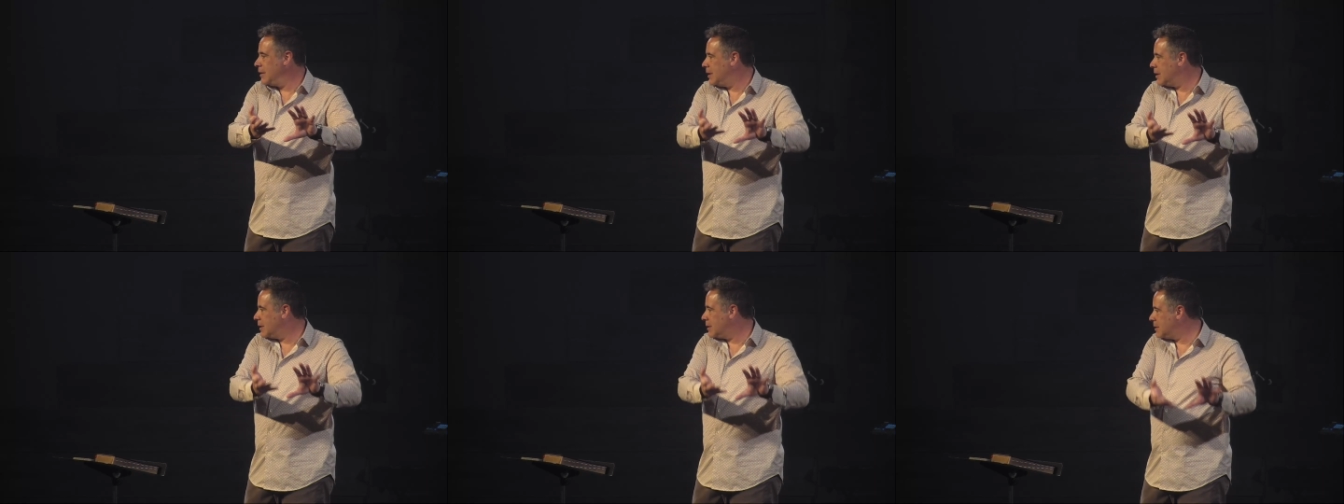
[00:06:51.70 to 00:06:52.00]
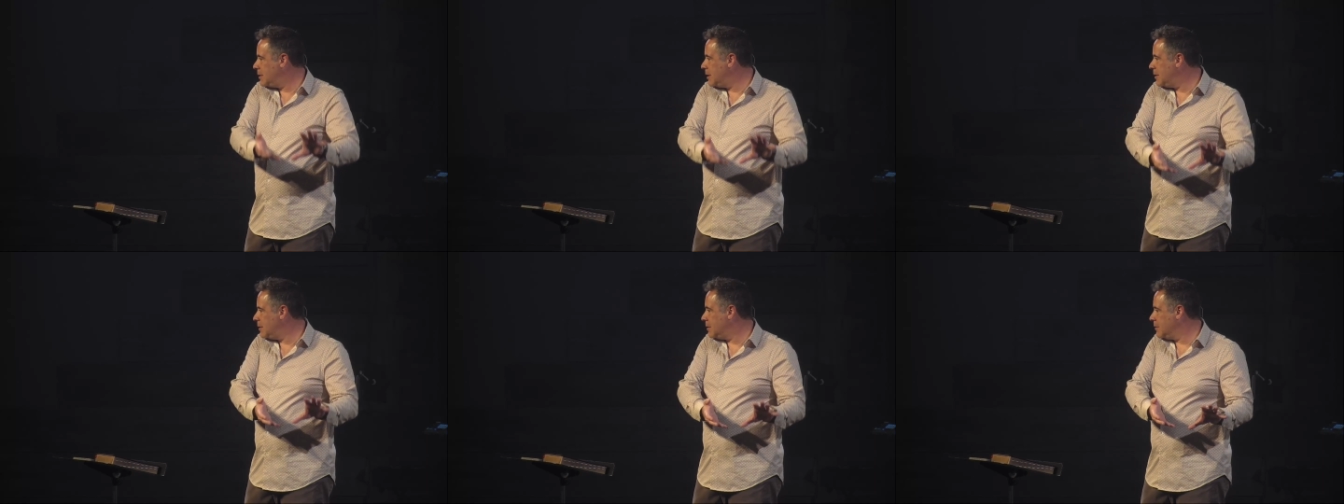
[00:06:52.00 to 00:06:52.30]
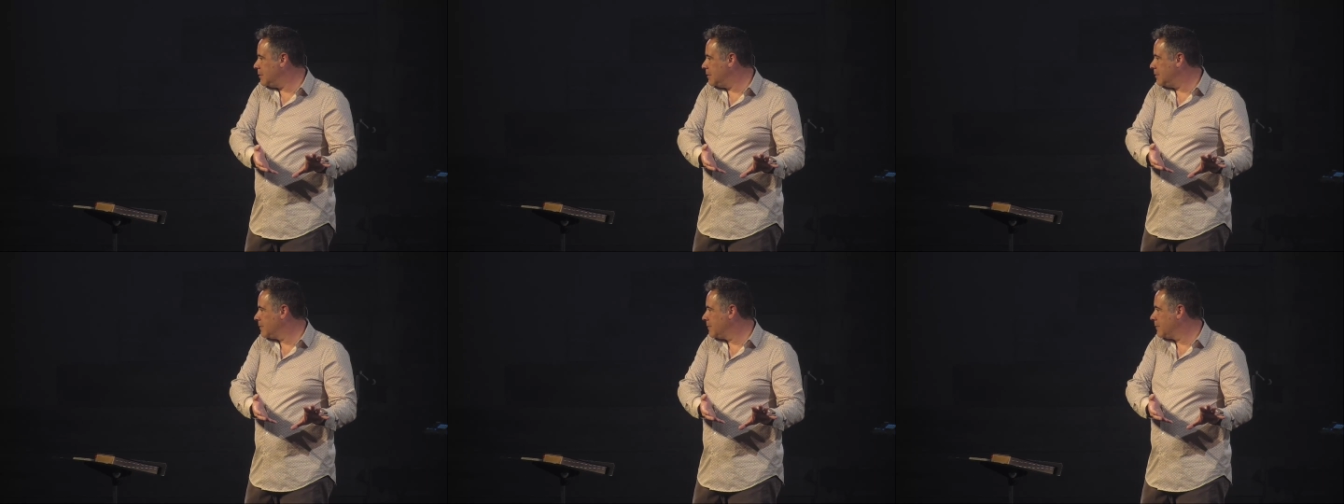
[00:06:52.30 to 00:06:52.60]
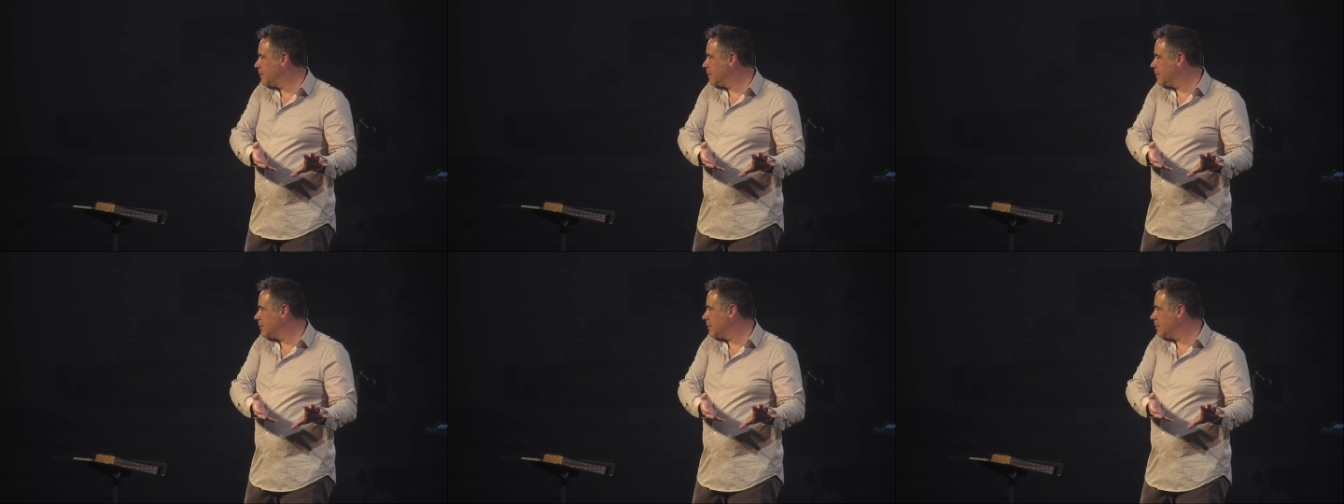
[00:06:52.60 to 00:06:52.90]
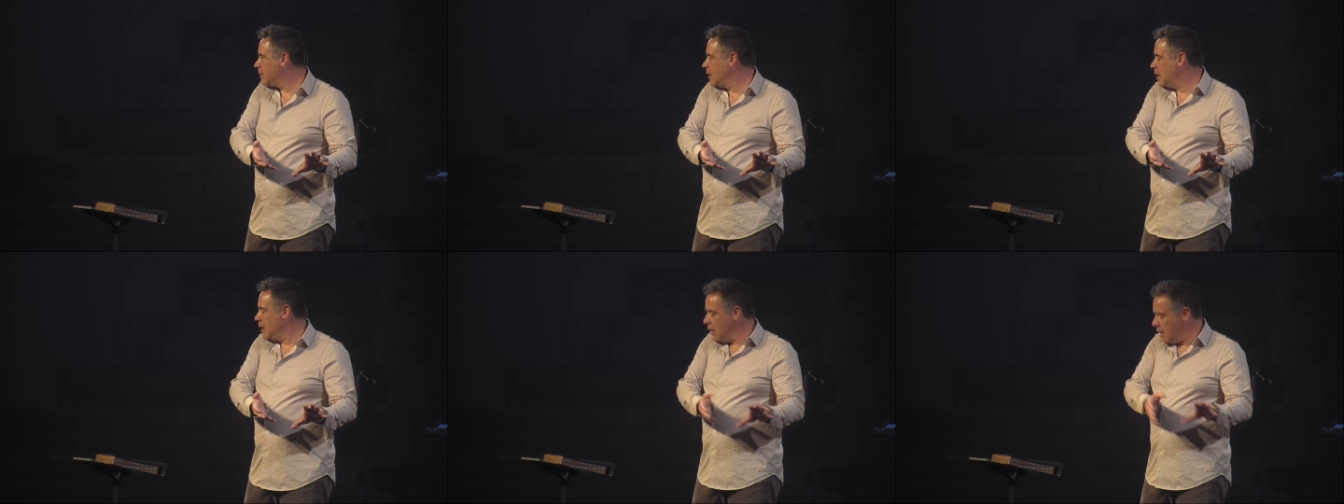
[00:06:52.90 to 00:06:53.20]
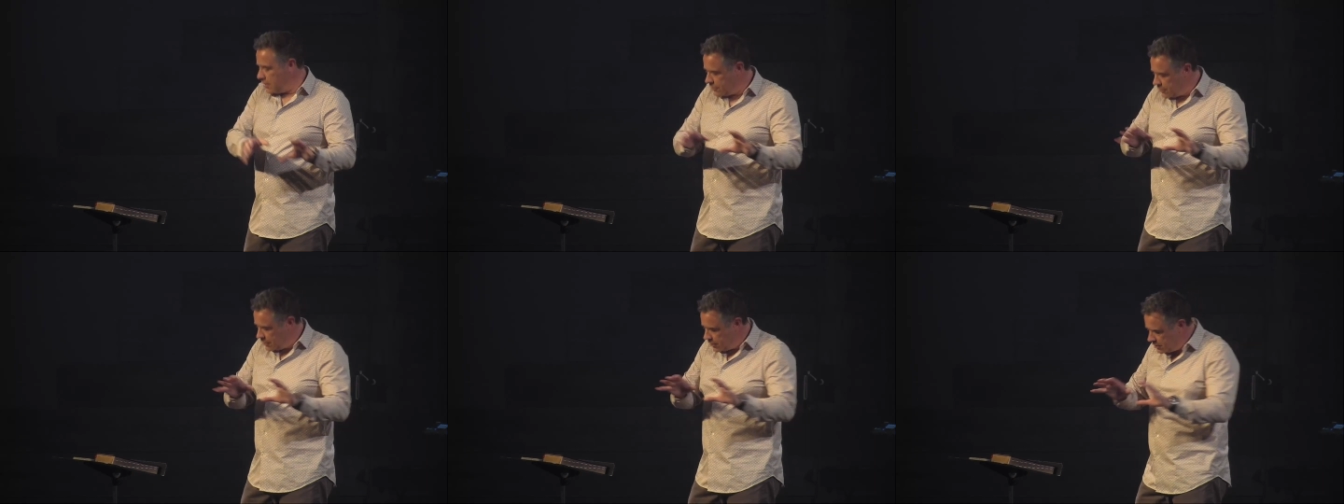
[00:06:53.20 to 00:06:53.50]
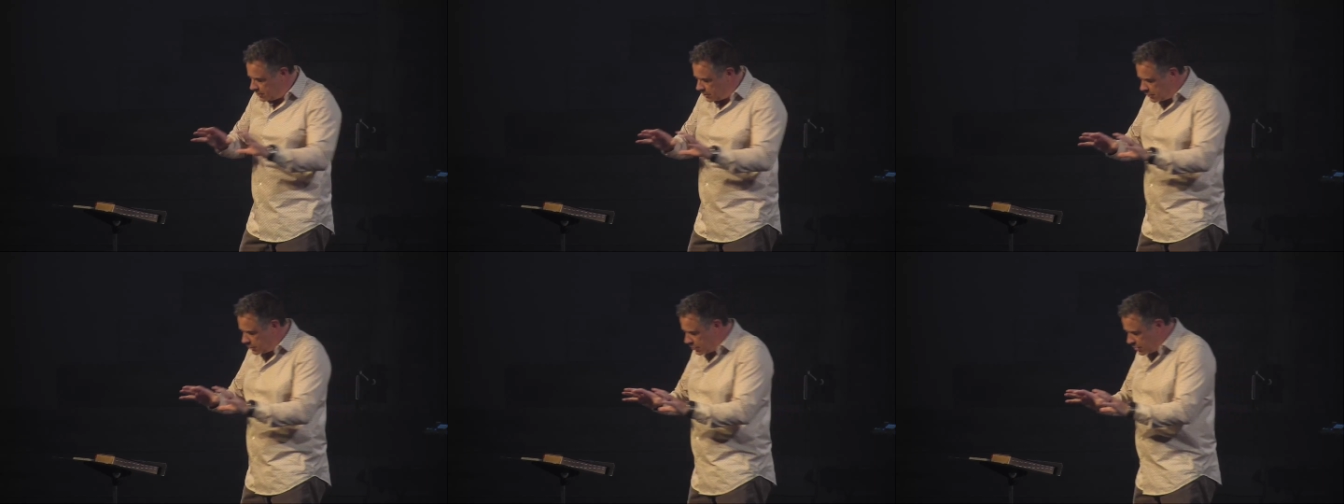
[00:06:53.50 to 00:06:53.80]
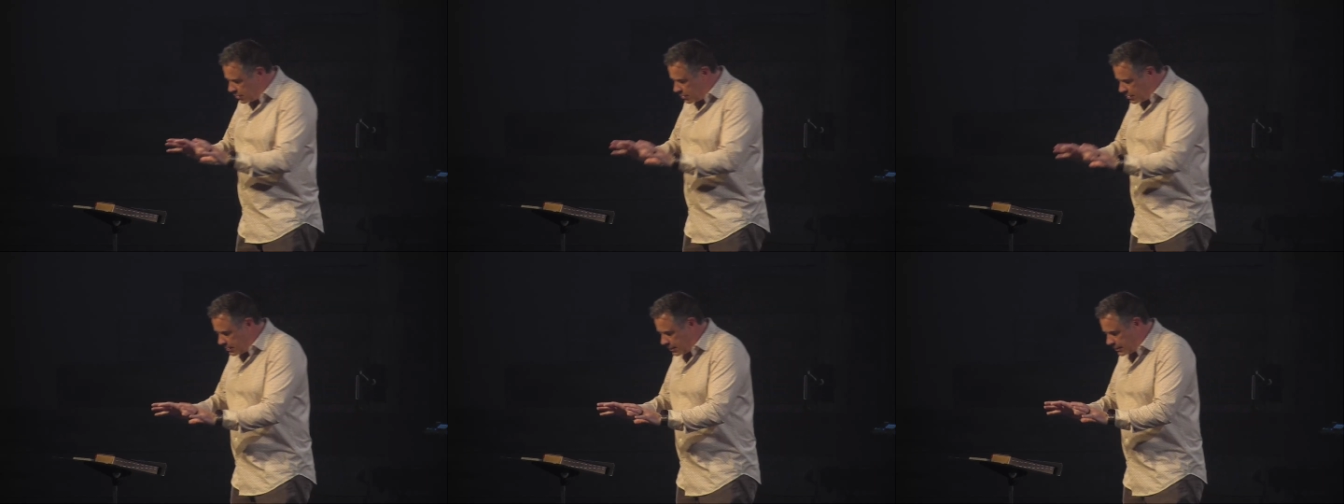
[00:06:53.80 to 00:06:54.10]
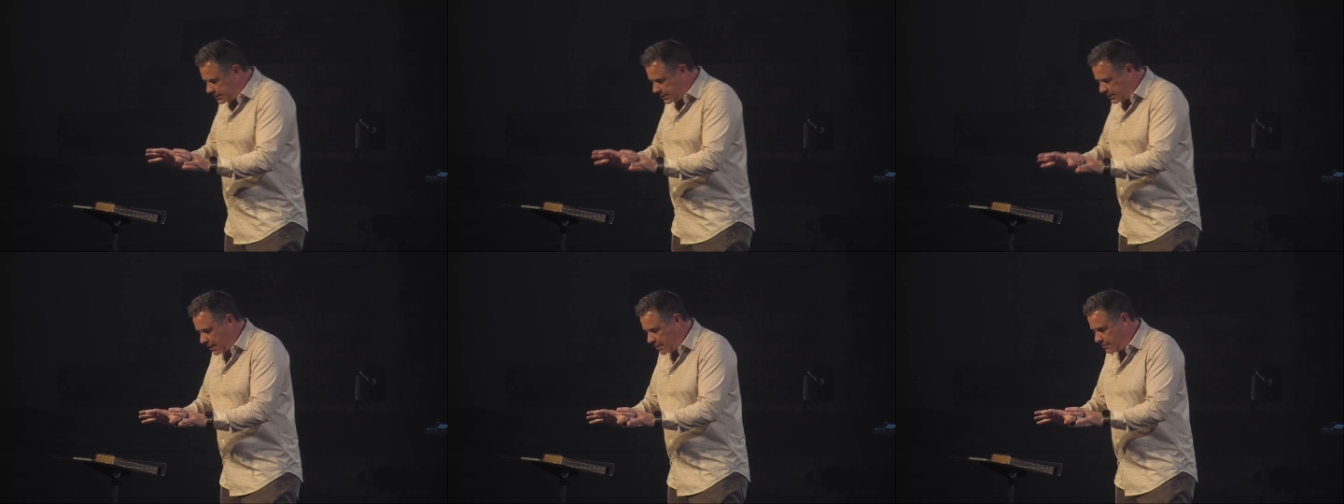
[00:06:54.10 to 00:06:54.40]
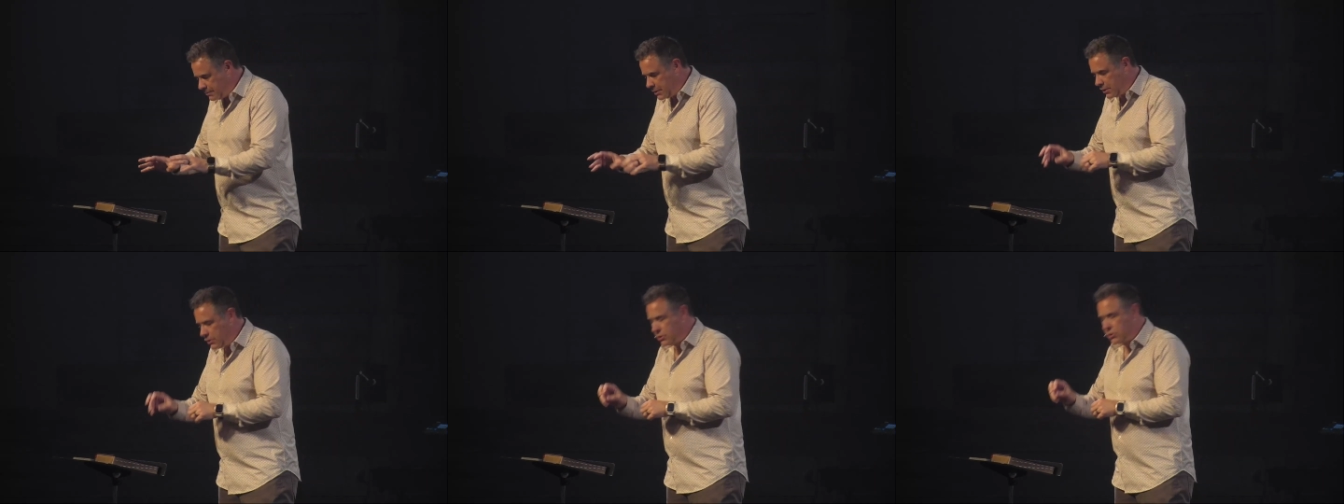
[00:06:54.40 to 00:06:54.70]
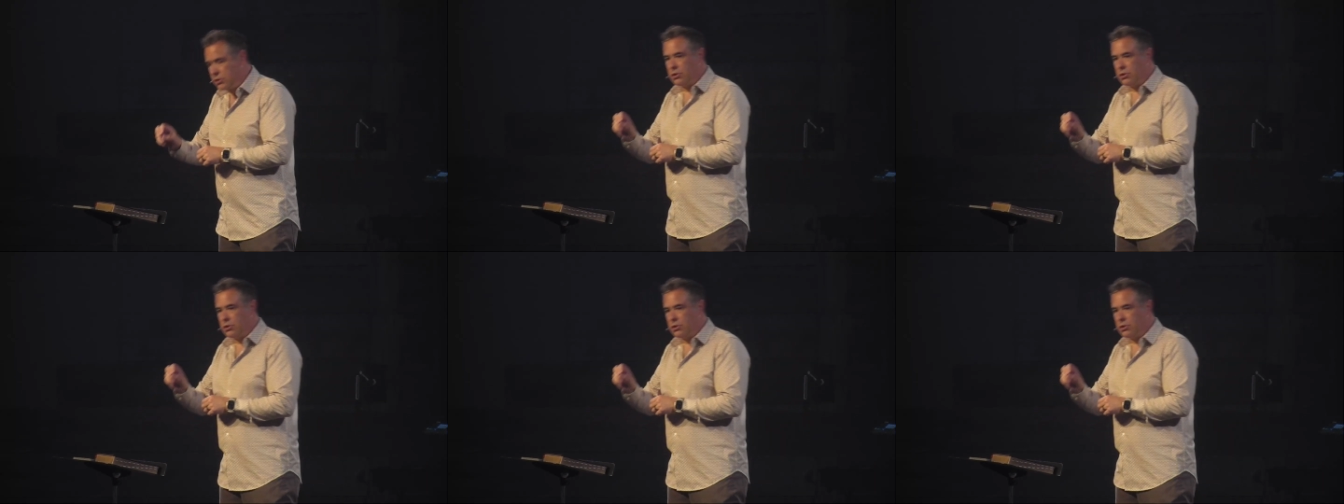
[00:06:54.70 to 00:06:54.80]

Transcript: extended. The third attempt is